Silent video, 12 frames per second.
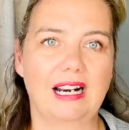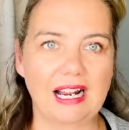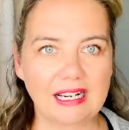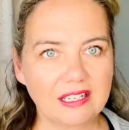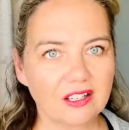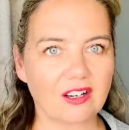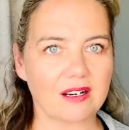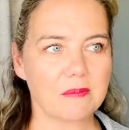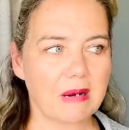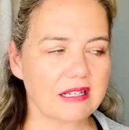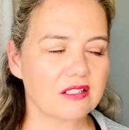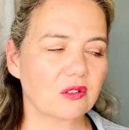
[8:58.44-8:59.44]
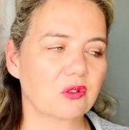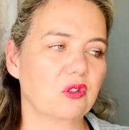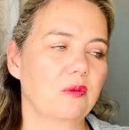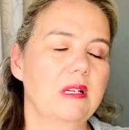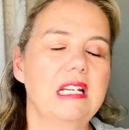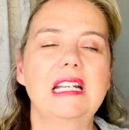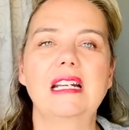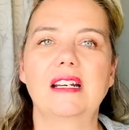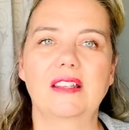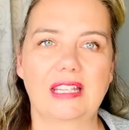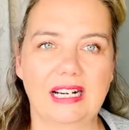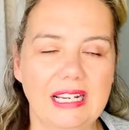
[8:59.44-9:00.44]
I hear on my social
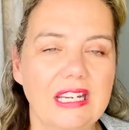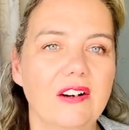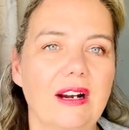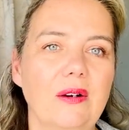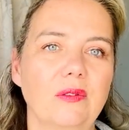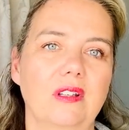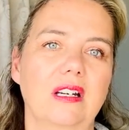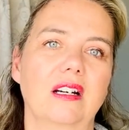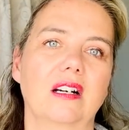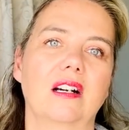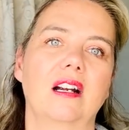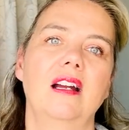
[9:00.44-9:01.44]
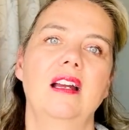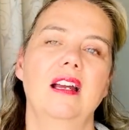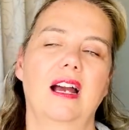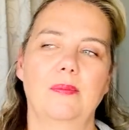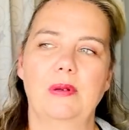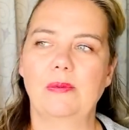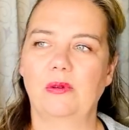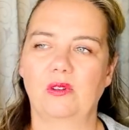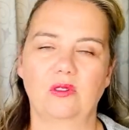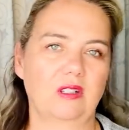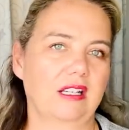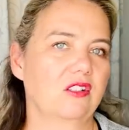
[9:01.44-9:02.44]
media, that I hear out there,
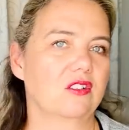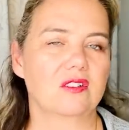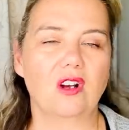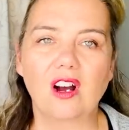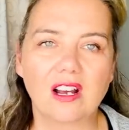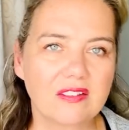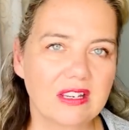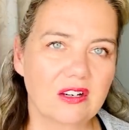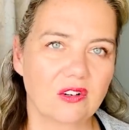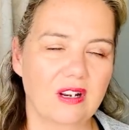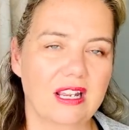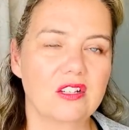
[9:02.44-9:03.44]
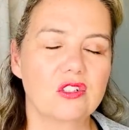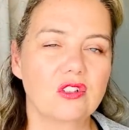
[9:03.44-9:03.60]
people like just on the internet in